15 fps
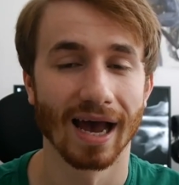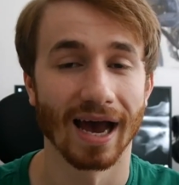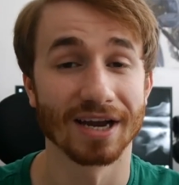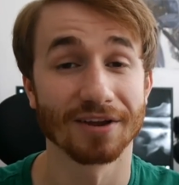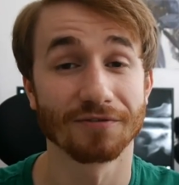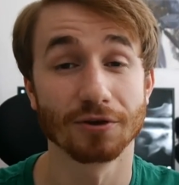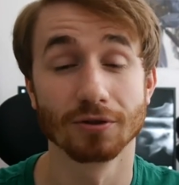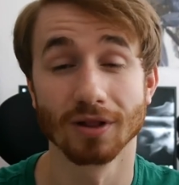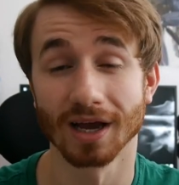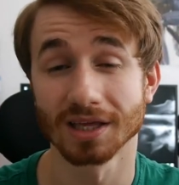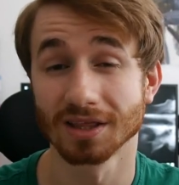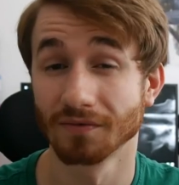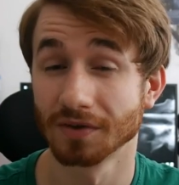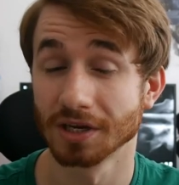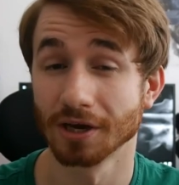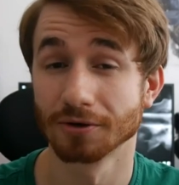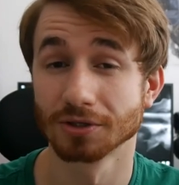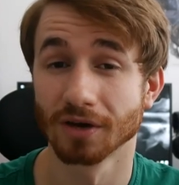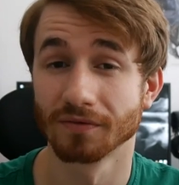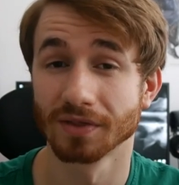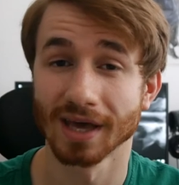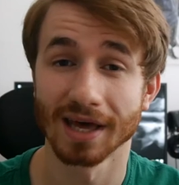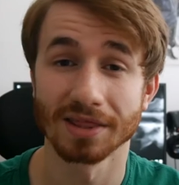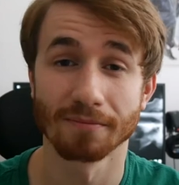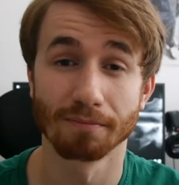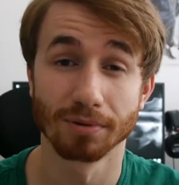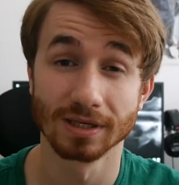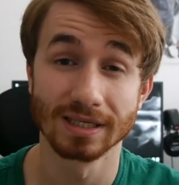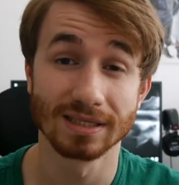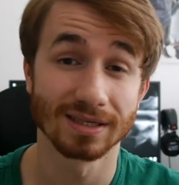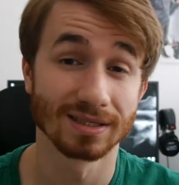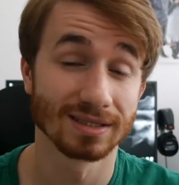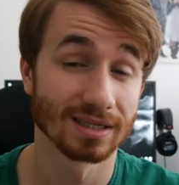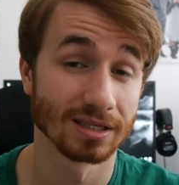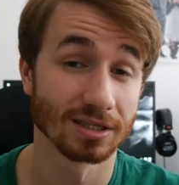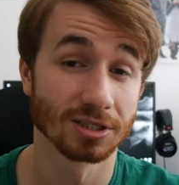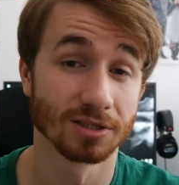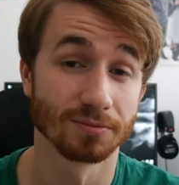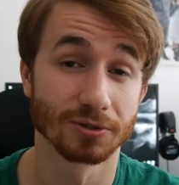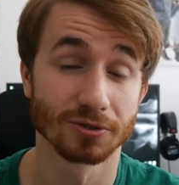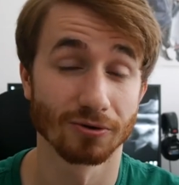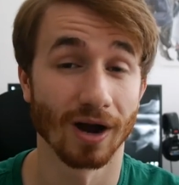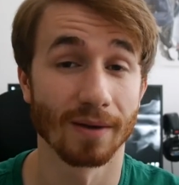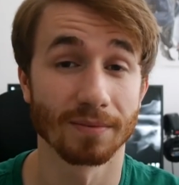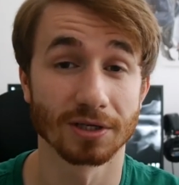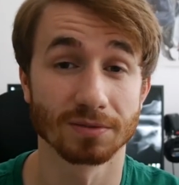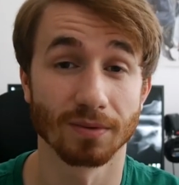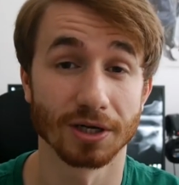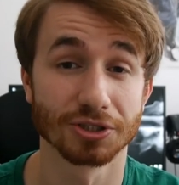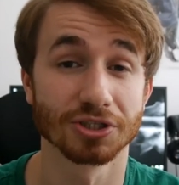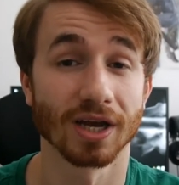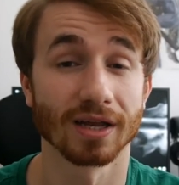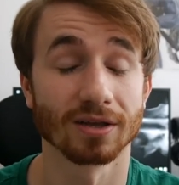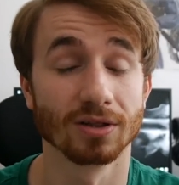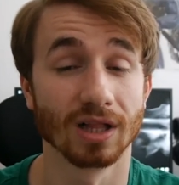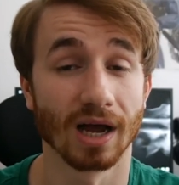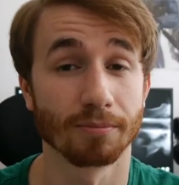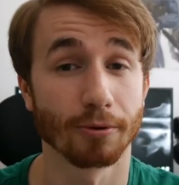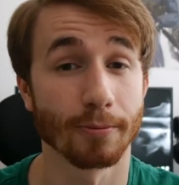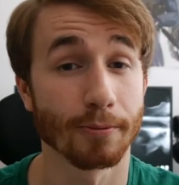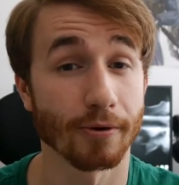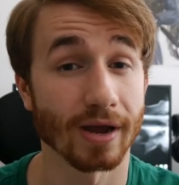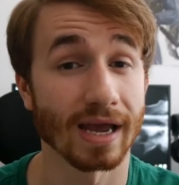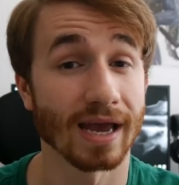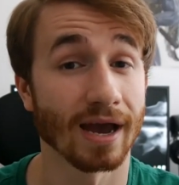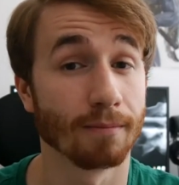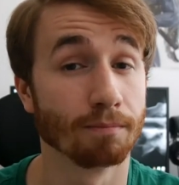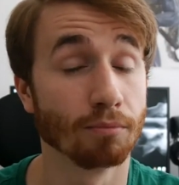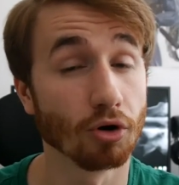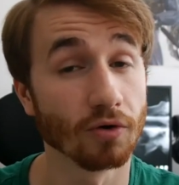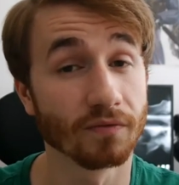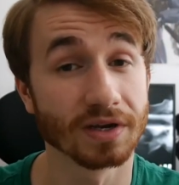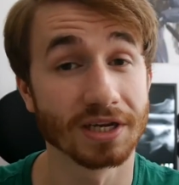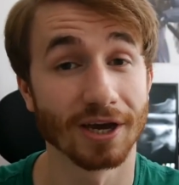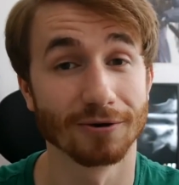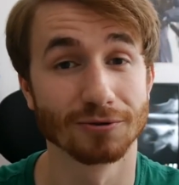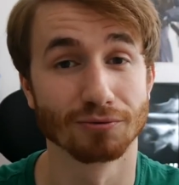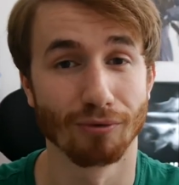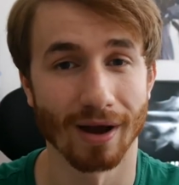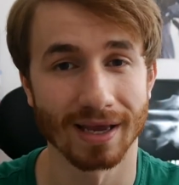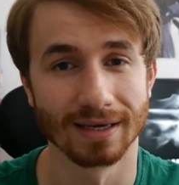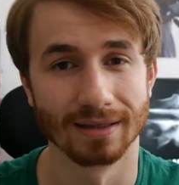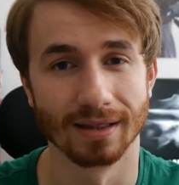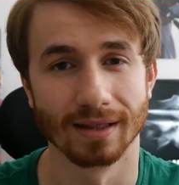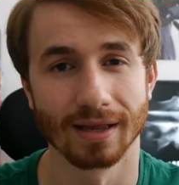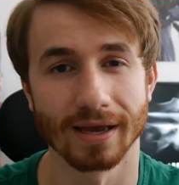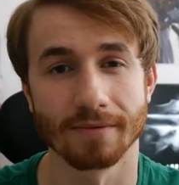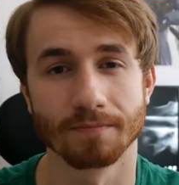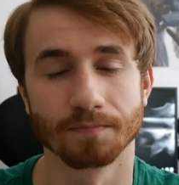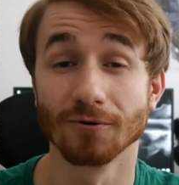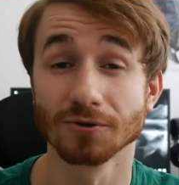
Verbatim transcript: And if you like the videos over there, then please consider subscribing to my channel. I'll be bringing out more videos regularly.